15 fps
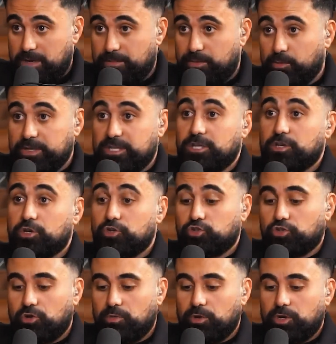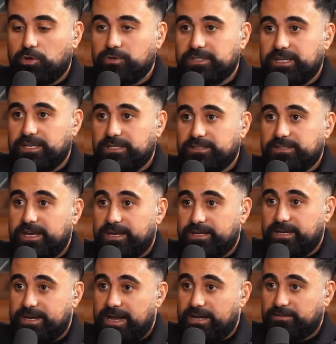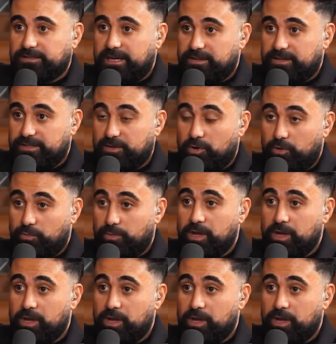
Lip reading: But we can control what goes inside and outside of this home.